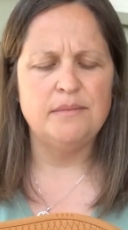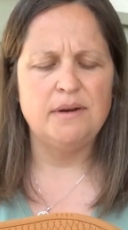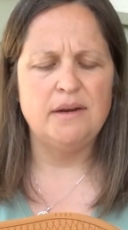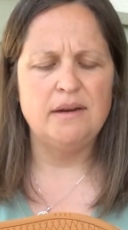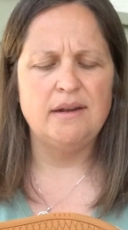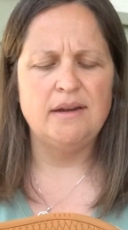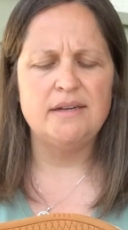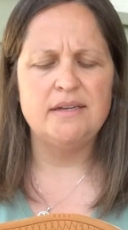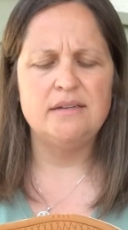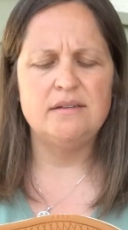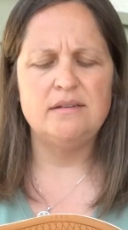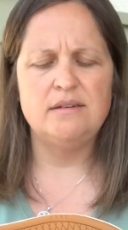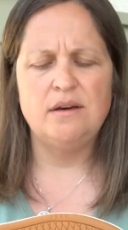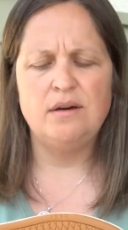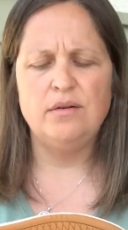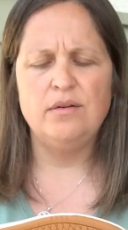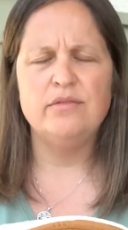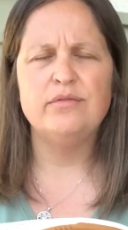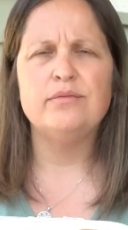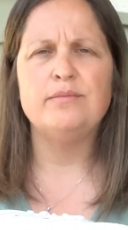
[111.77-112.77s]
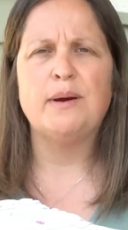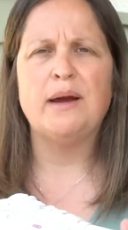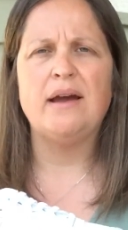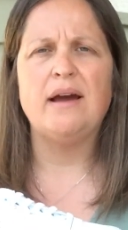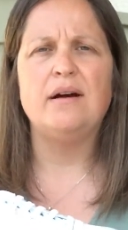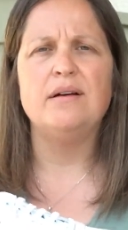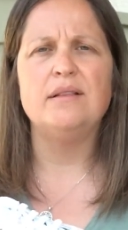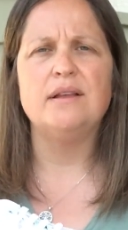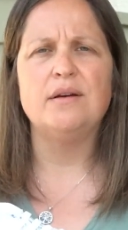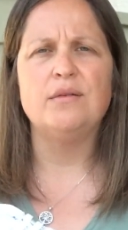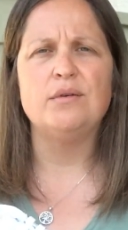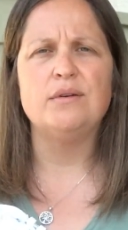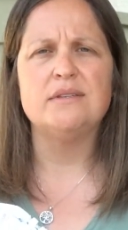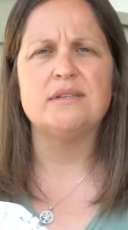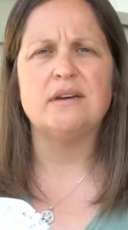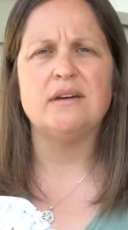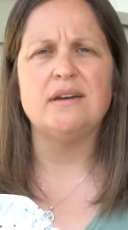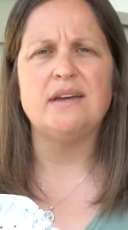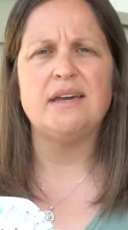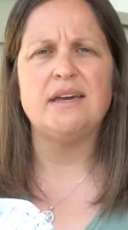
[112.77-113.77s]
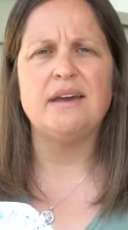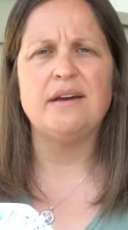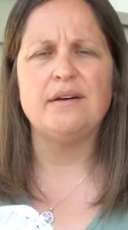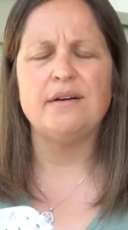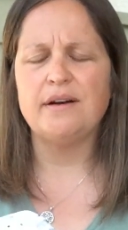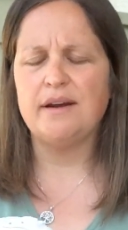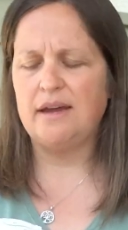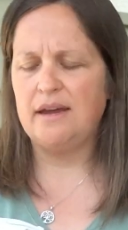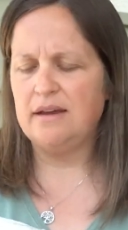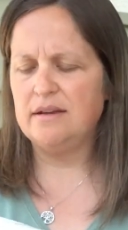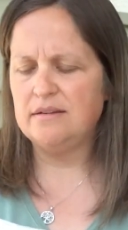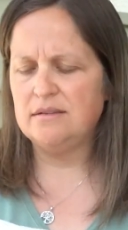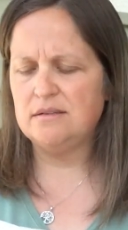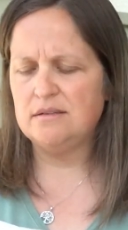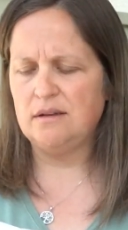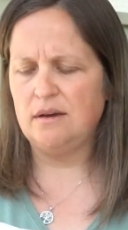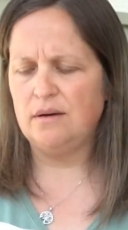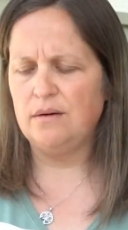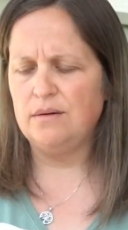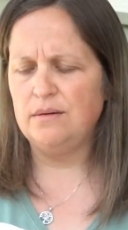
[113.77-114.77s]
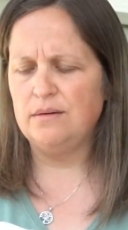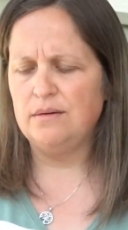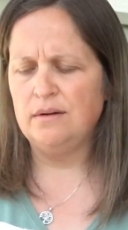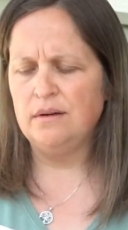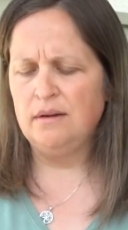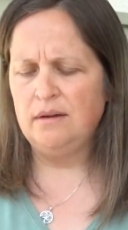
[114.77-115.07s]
and I didn't know if my outlet was going to carry it, so